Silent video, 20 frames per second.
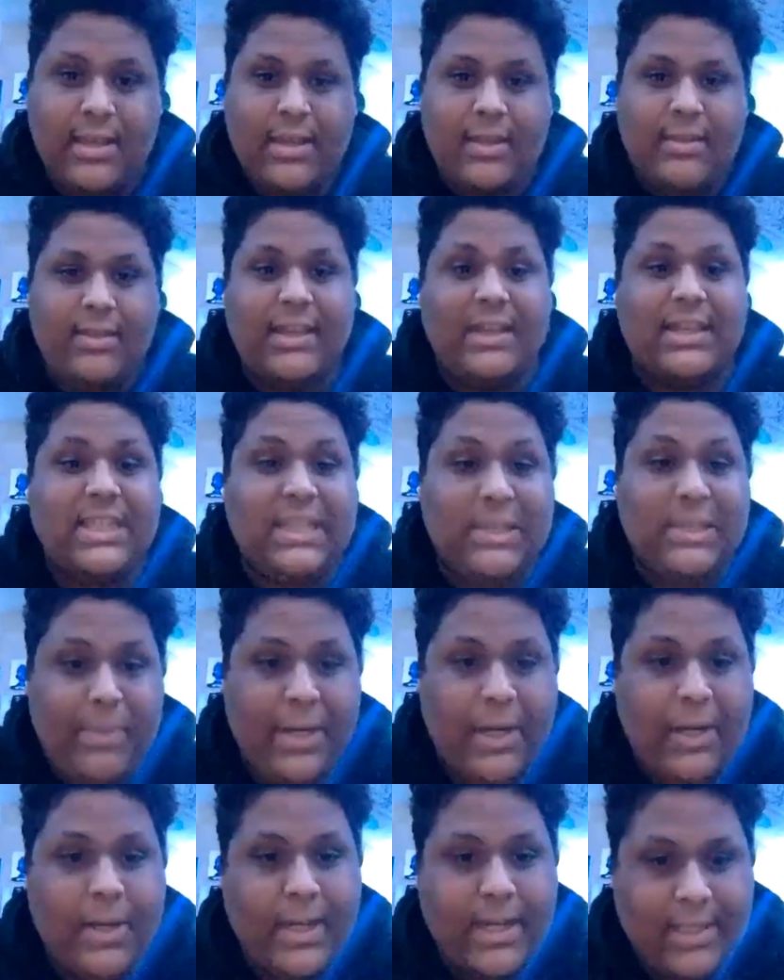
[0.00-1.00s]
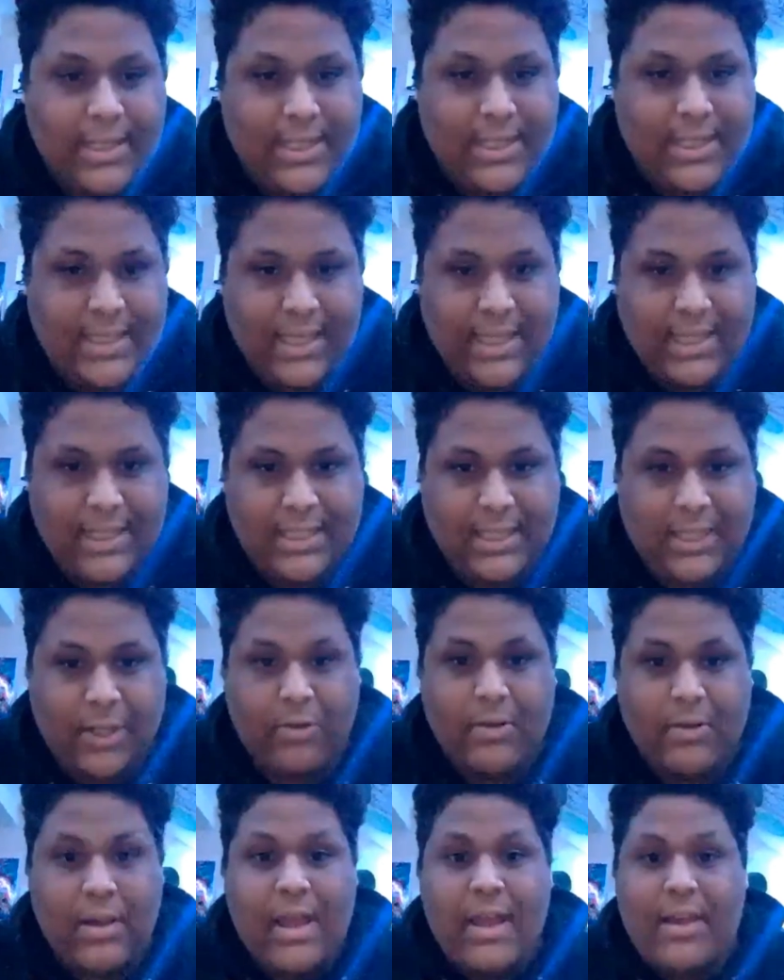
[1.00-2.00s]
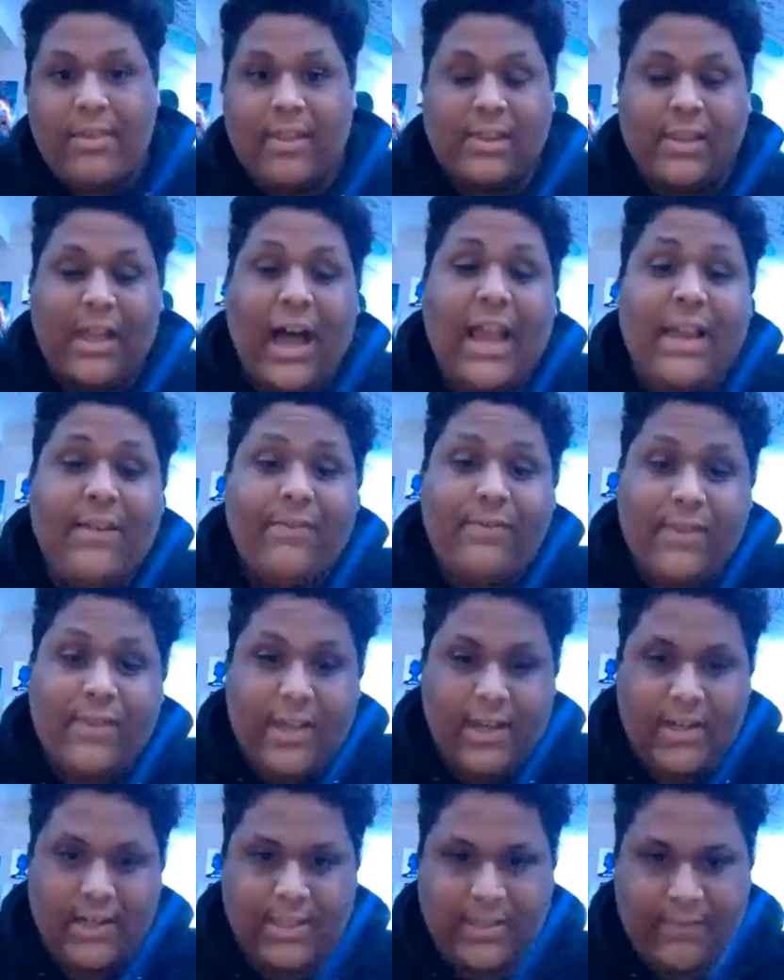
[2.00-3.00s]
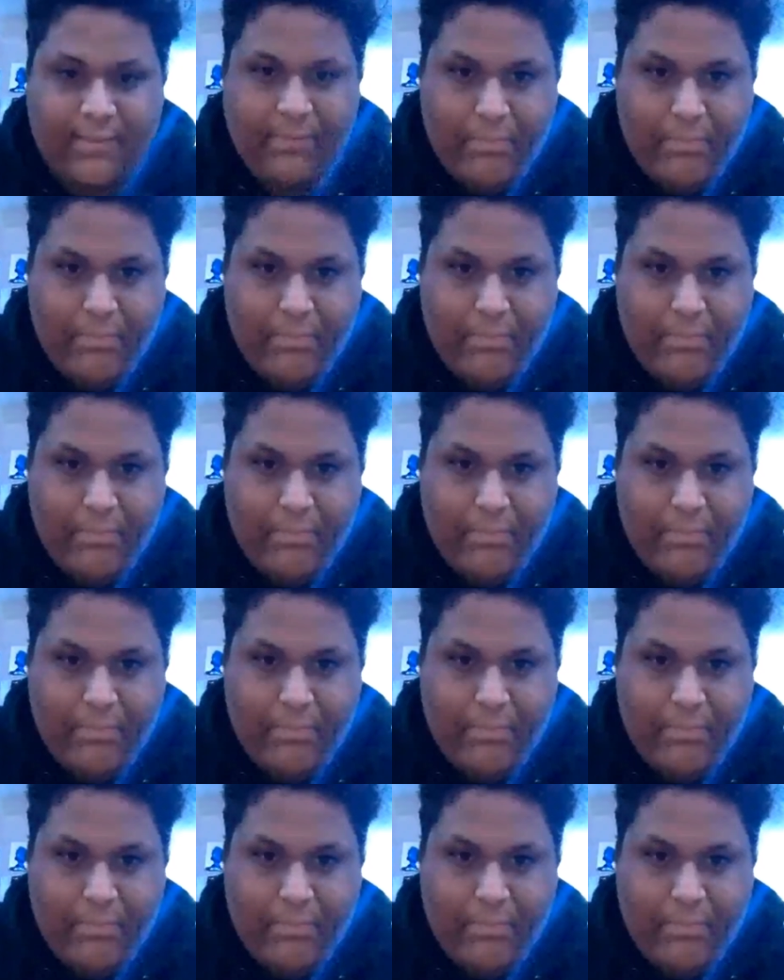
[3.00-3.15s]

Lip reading: the experiences, you know, the livelihoods of